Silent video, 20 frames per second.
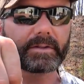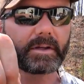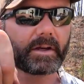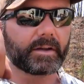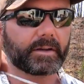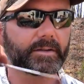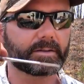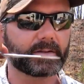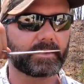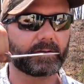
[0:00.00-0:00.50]
saw
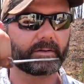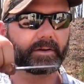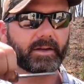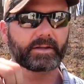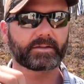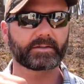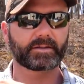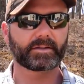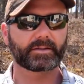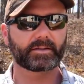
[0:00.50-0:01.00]
the So
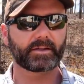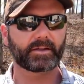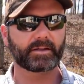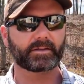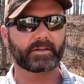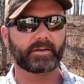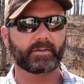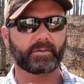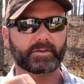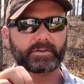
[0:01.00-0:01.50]
Easy
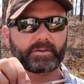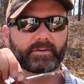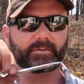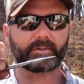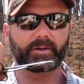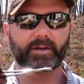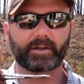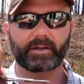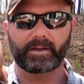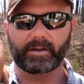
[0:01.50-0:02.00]
seeds, I wasn't
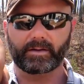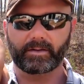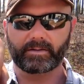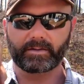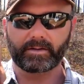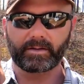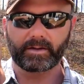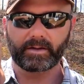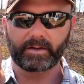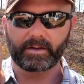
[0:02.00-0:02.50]
really a
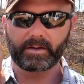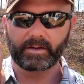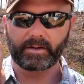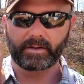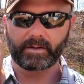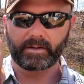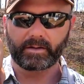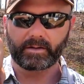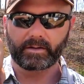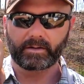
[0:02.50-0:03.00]

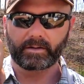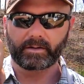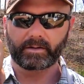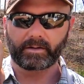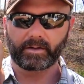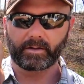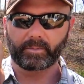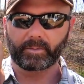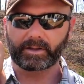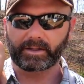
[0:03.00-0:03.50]

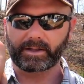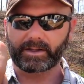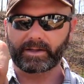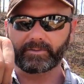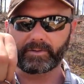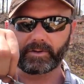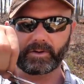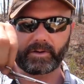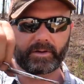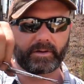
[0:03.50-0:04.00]

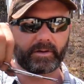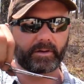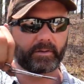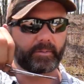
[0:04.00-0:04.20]
believer,